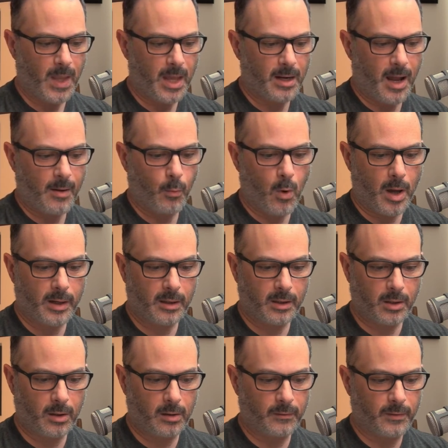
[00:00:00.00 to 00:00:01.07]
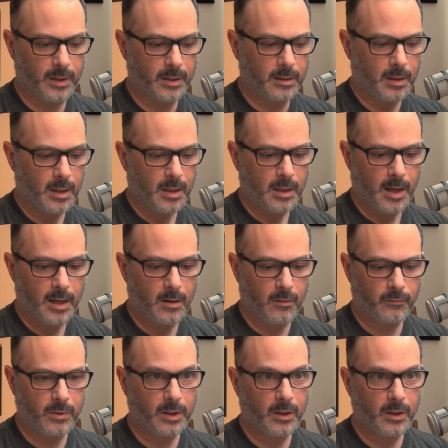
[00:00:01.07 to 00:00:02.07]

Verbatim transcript: and I want to curve it. I don't